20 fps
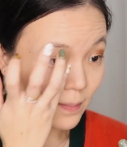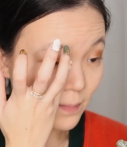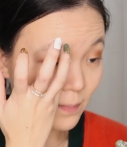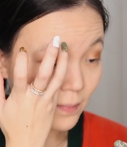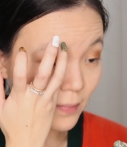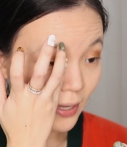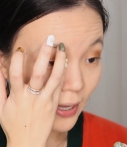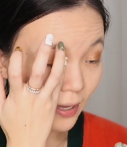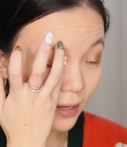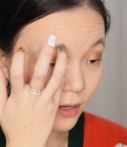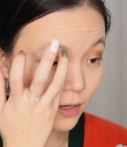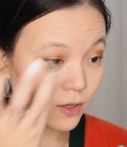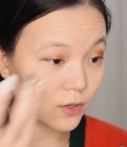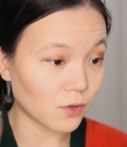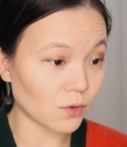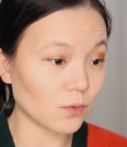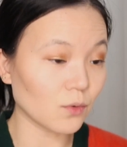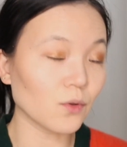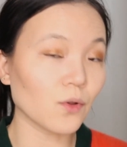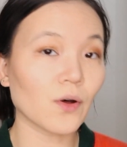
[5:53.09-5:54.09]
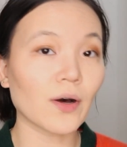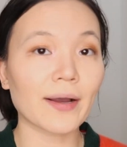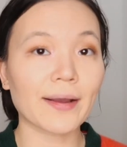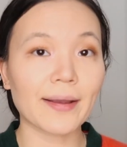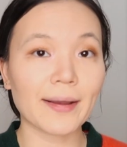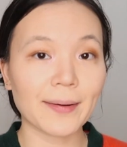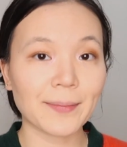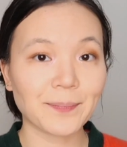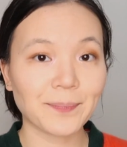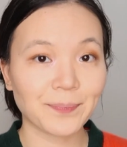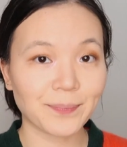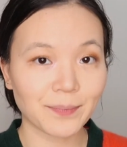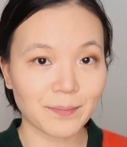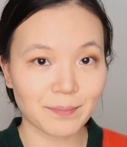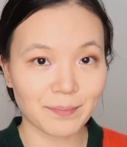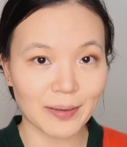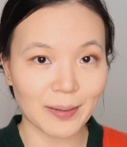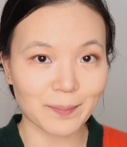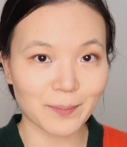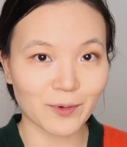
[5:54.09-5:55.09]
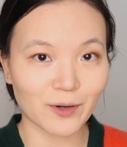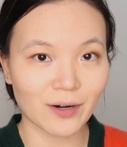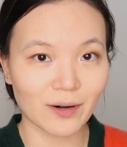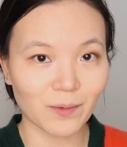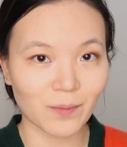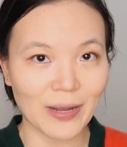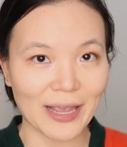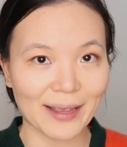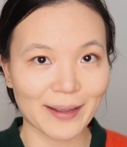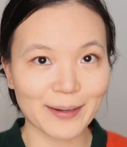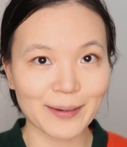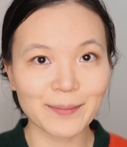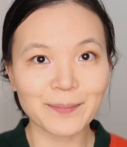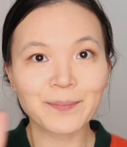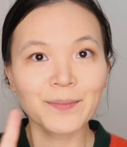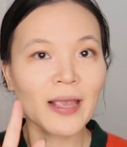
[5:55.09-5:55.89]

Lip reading: make you look a bit more awake.